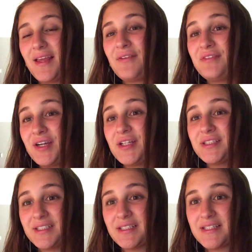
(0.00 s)
very
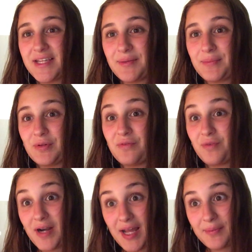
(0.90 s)
good example of
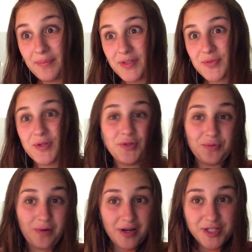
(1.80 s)
what happens when
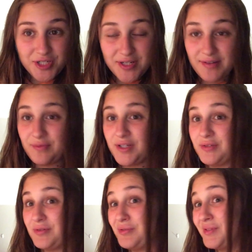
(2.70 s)
you rush and when
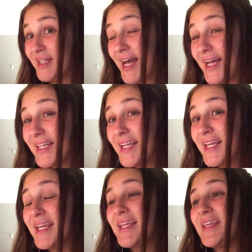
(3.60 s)
you do not
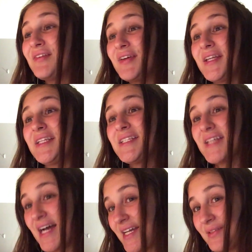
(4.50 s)
give any
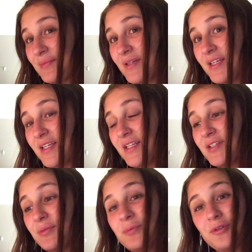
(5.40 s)
time
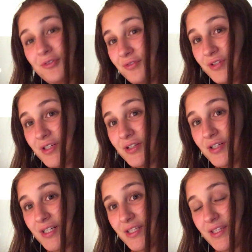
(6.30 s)
to proofread or
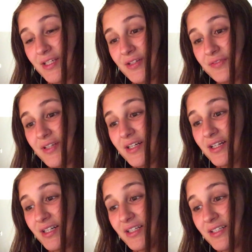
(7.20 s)
anything of that
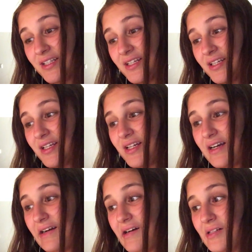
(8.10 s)
kind.
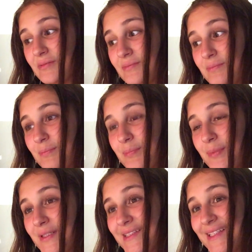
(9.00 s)

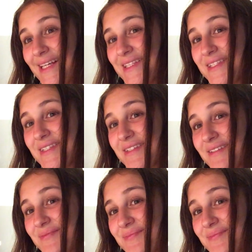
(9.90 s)
But that's